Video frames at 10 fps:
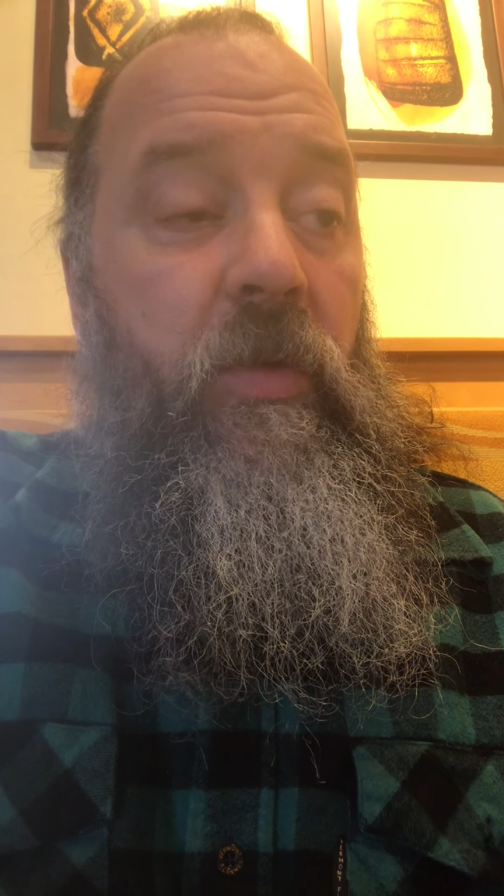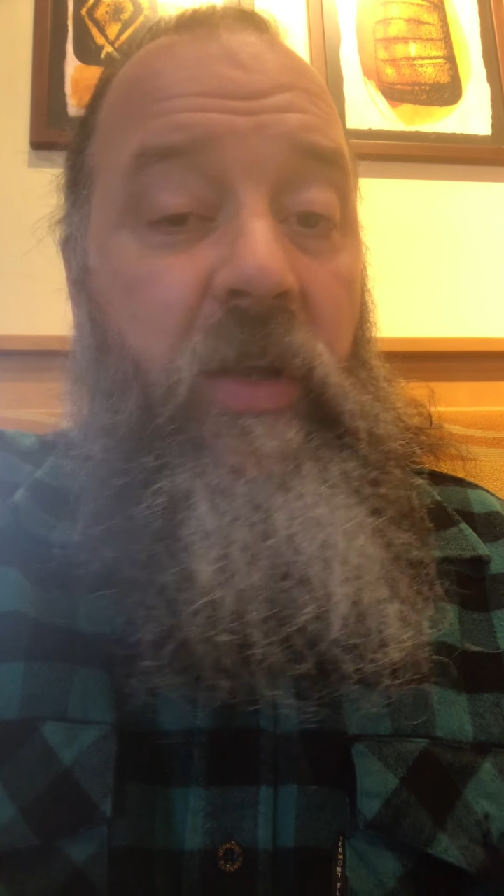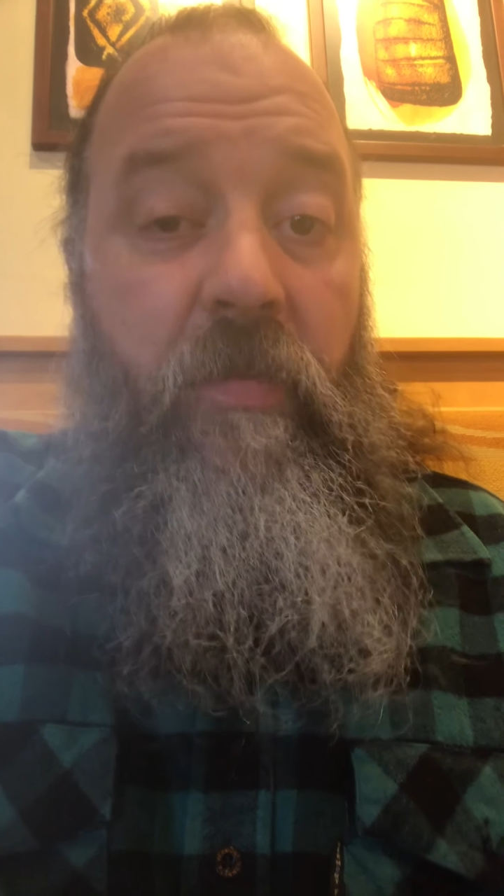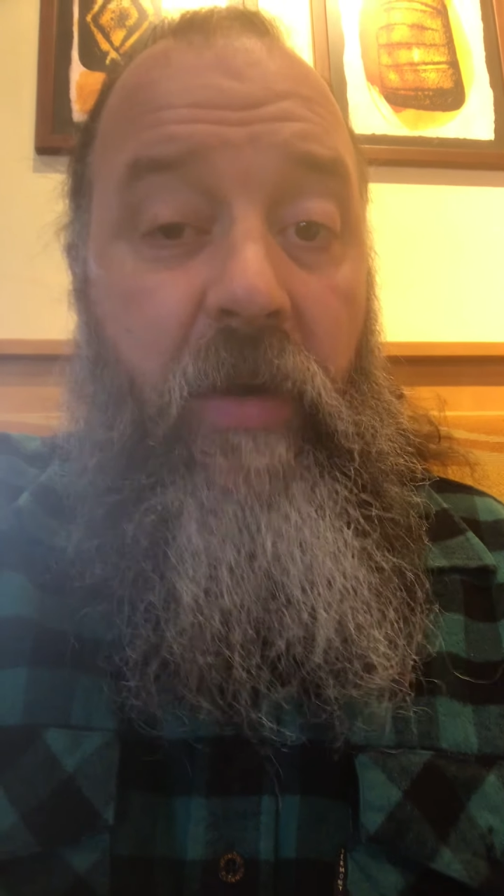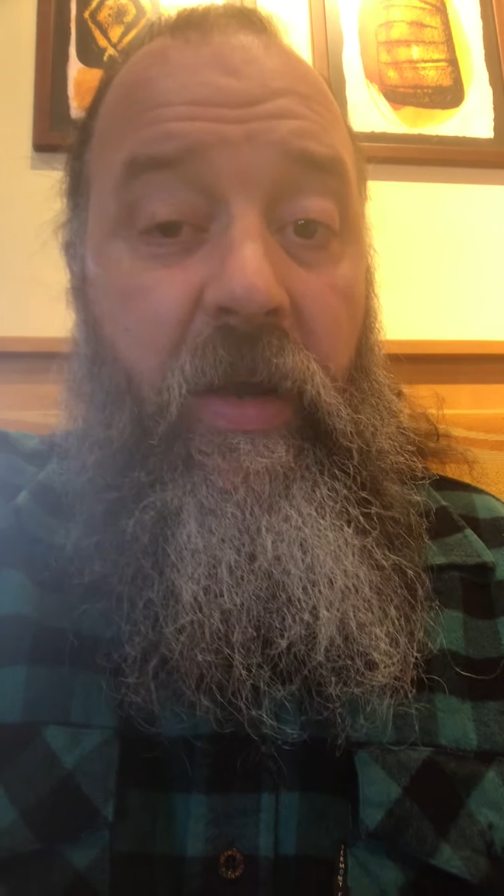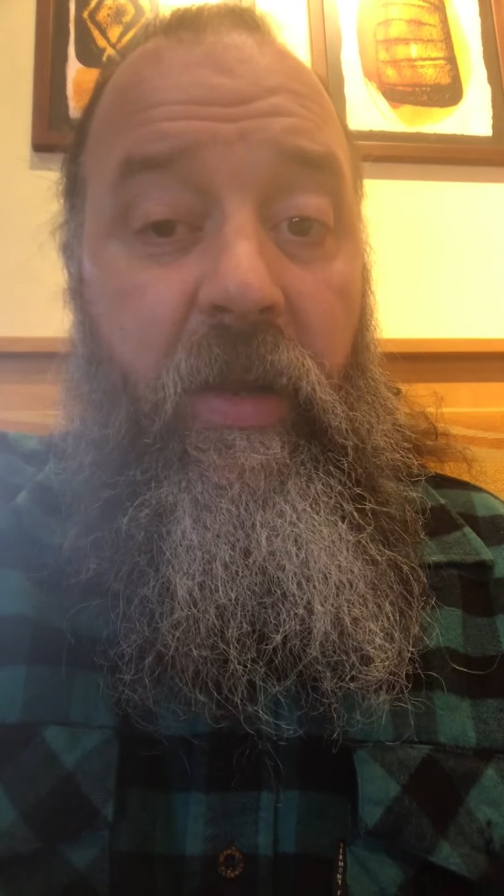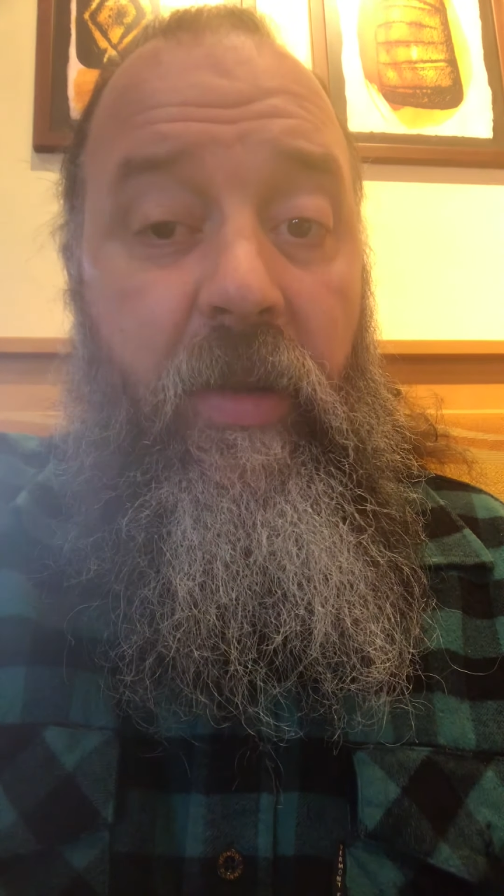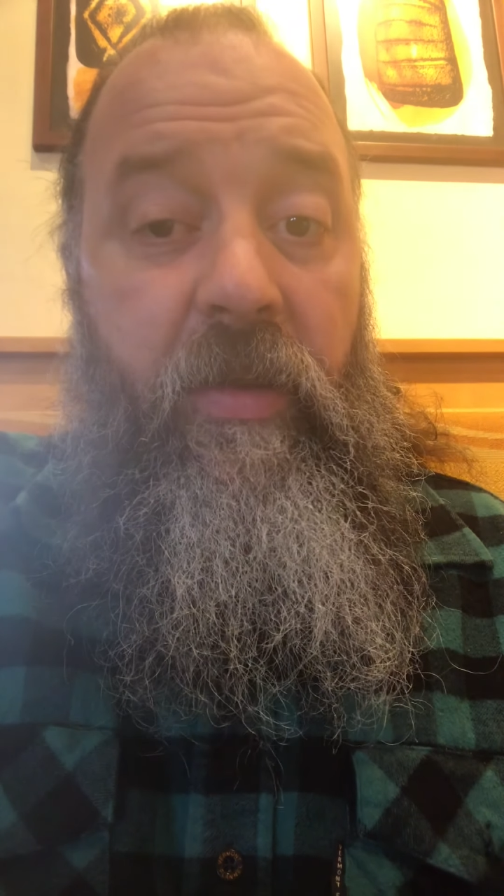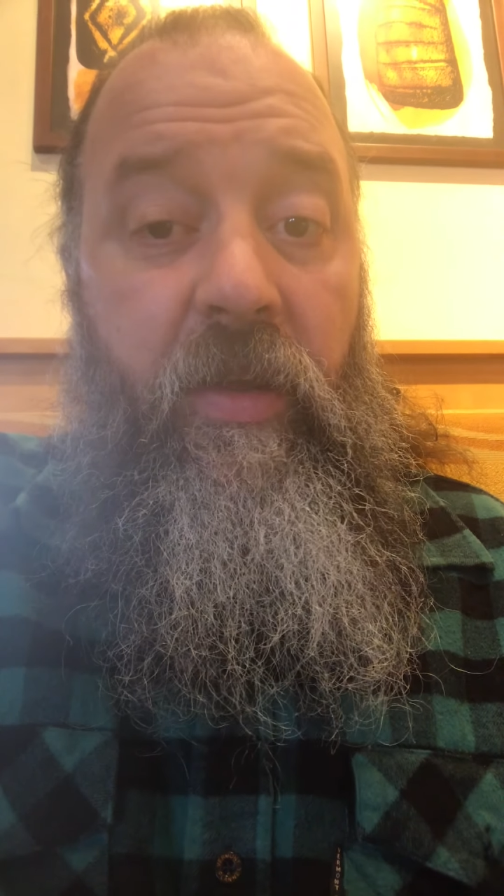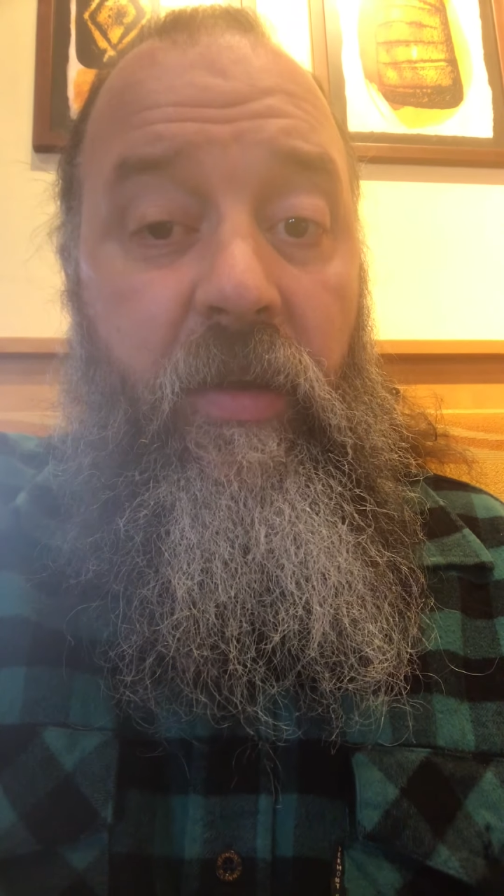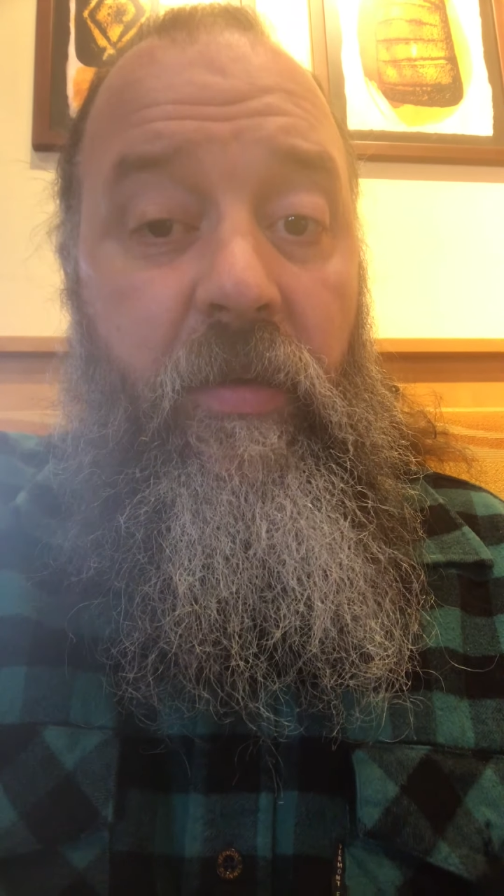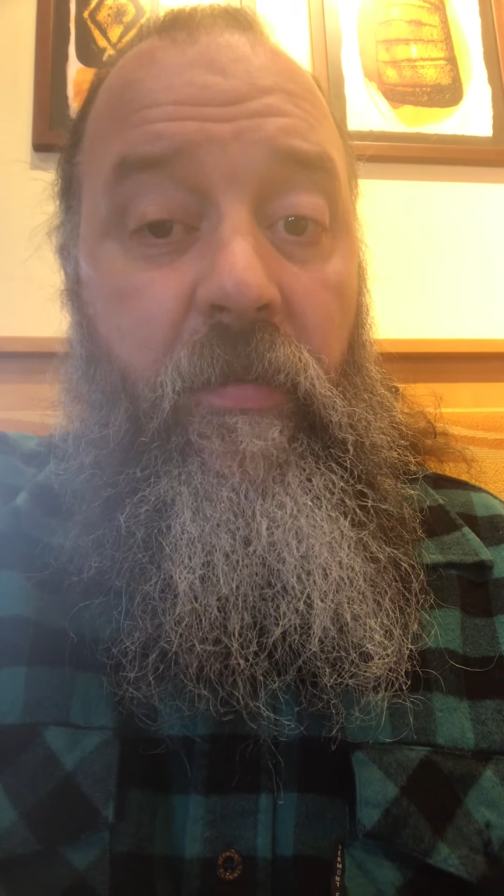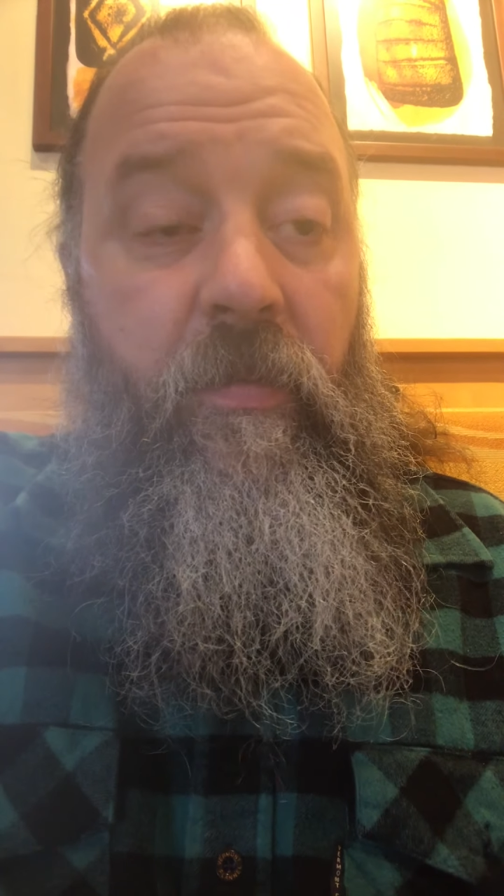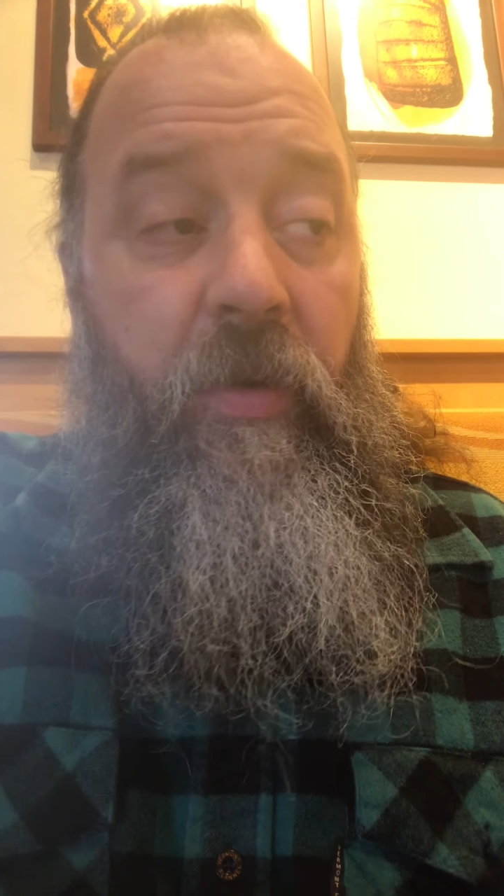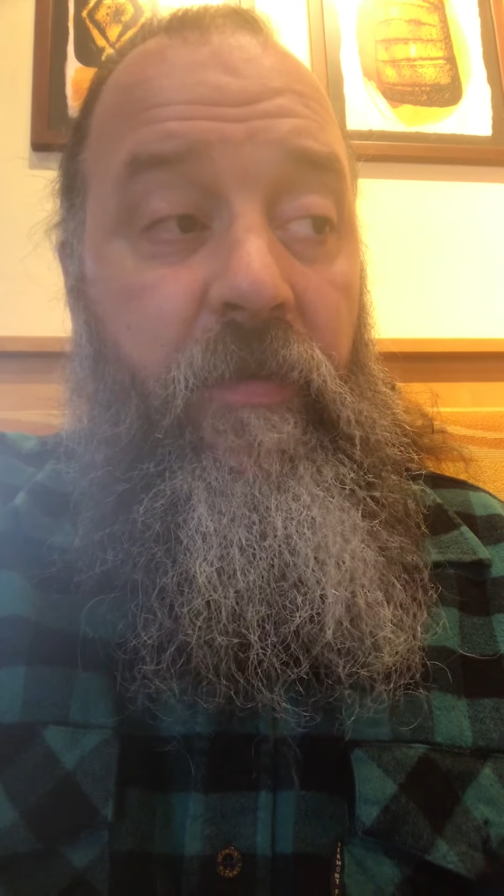didn't buy anything, but